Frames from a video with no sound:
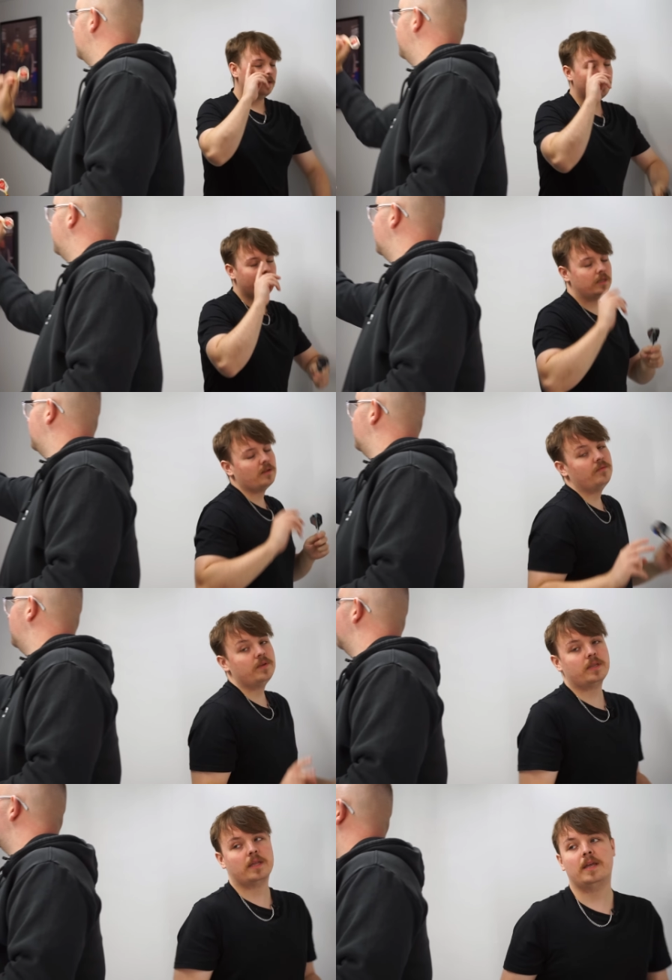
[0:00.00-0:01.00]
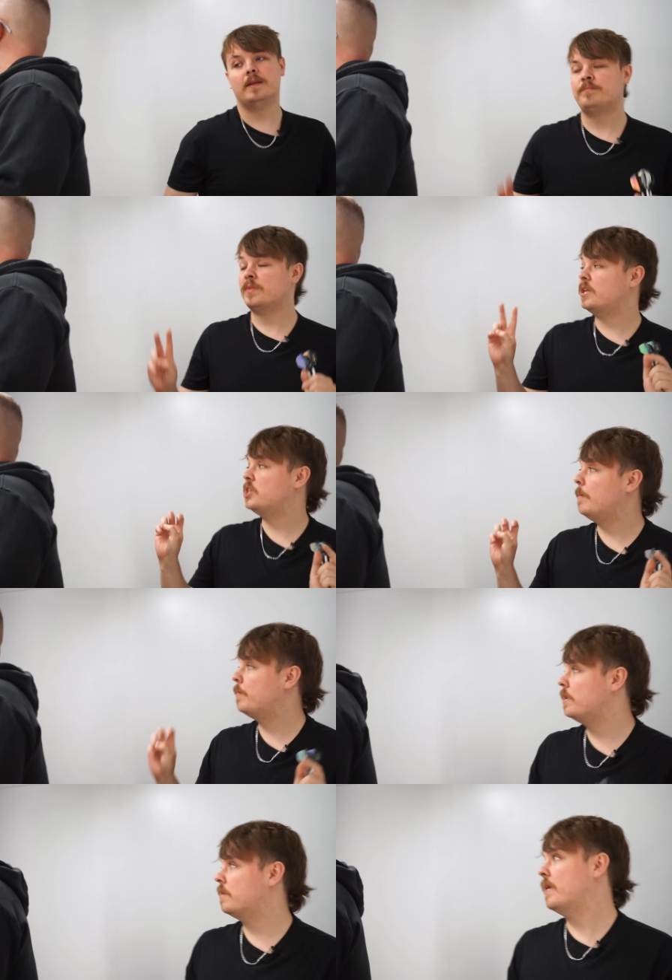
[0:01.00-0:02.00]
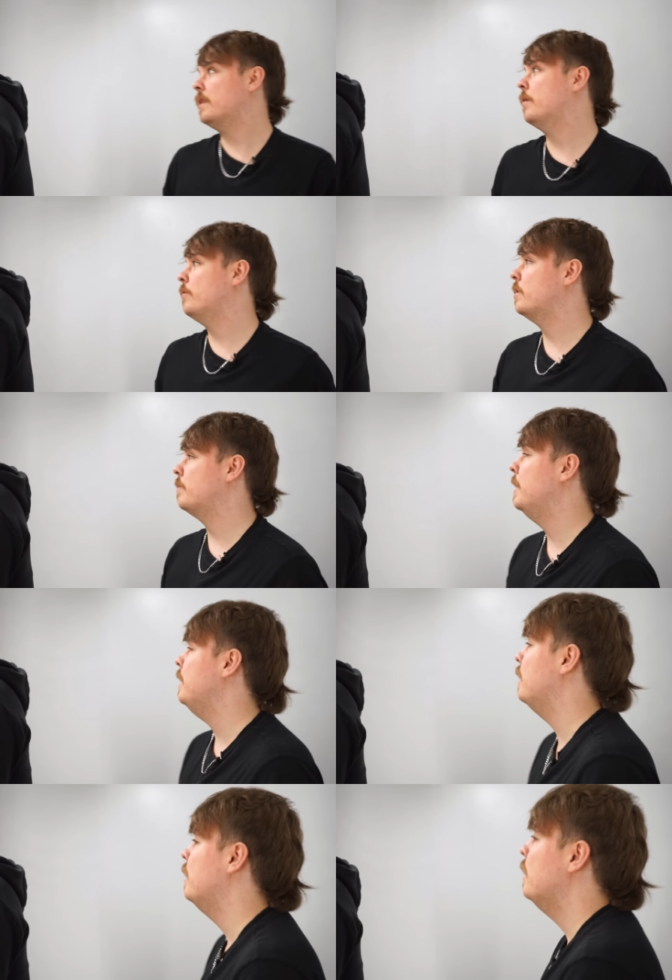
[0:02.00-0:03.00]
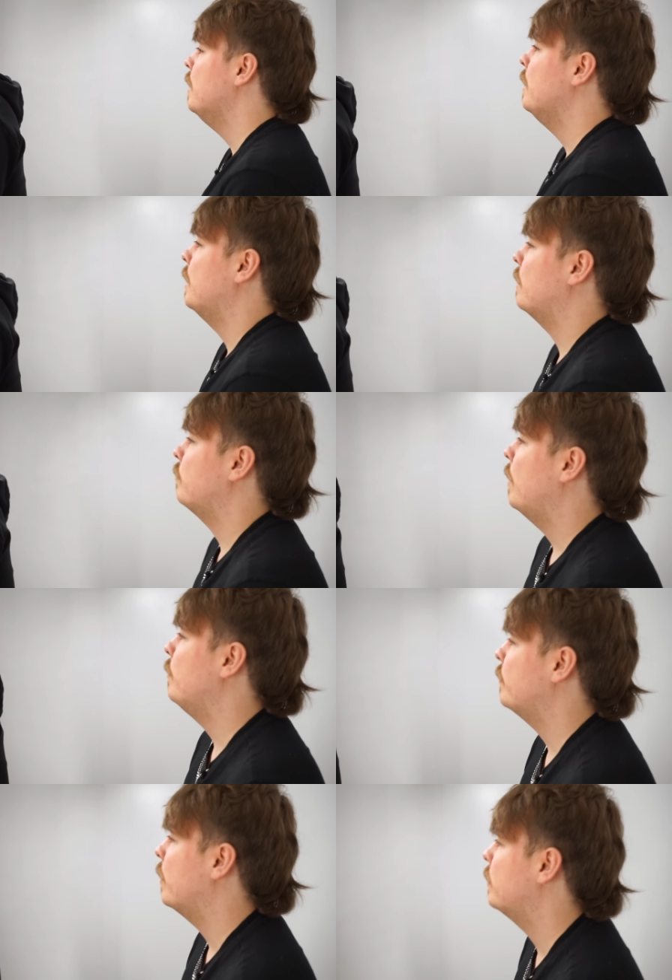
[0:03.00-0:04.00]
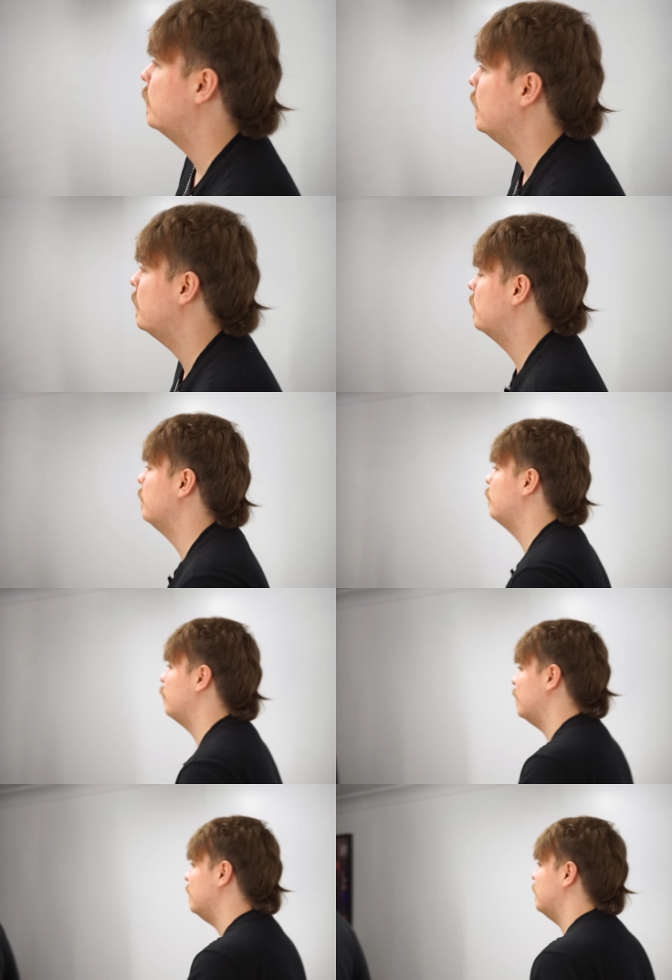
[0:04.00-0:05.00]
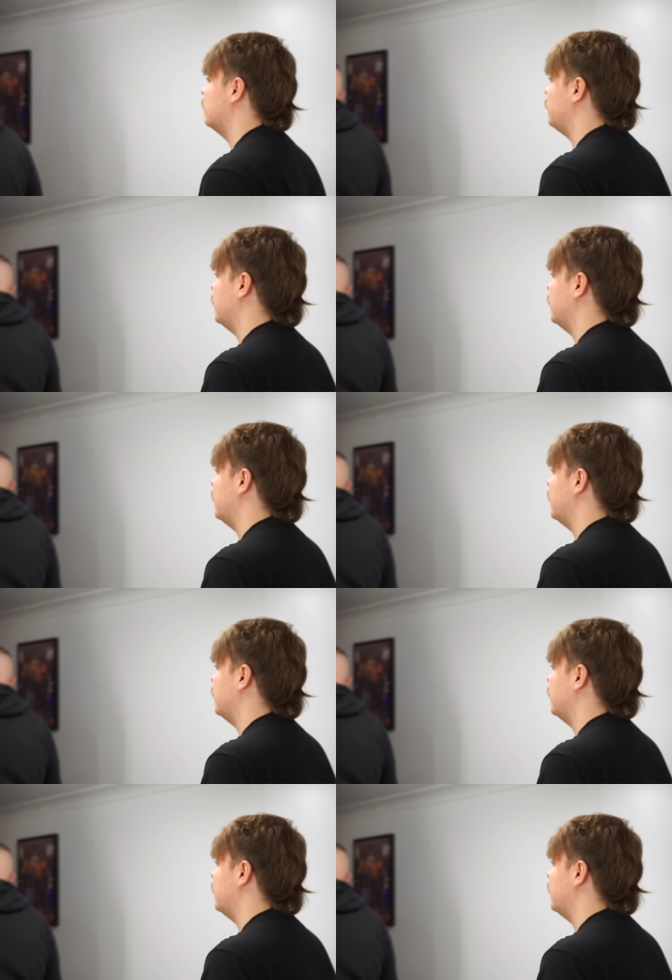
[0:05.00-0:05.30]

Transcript: This is obviously a champions event, so to speak. That's why we've got six previous